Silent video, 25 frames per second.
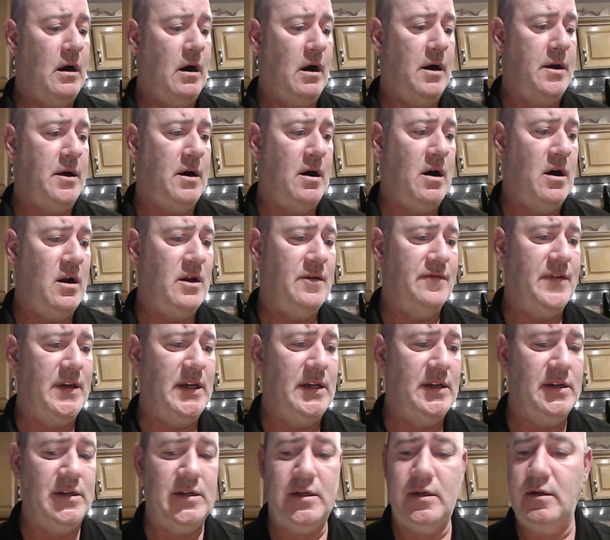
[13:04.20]
all of
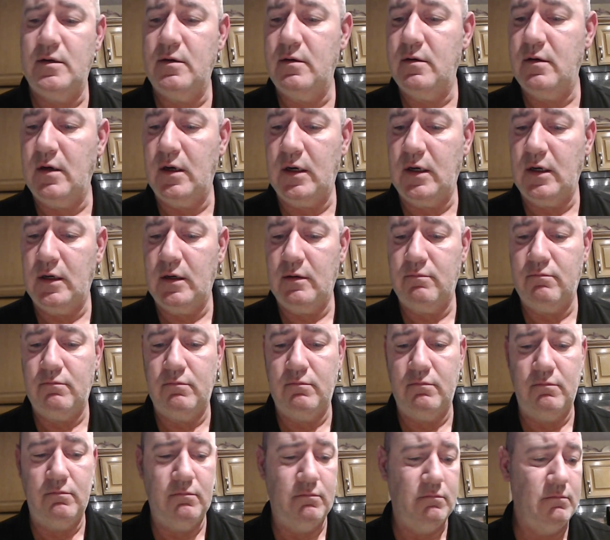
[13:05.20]
these
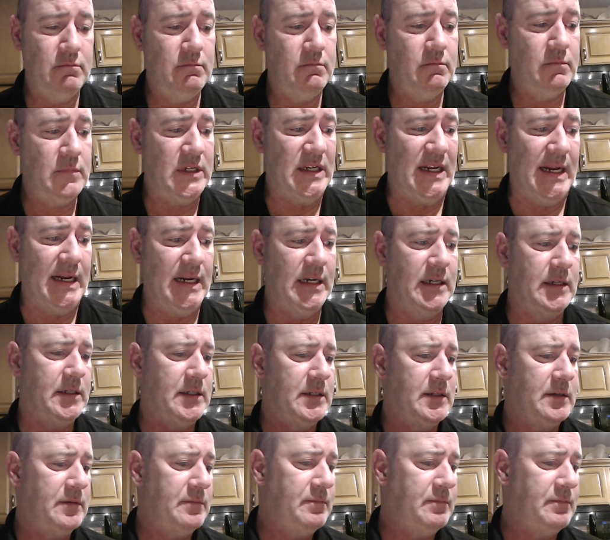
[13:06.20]
settings.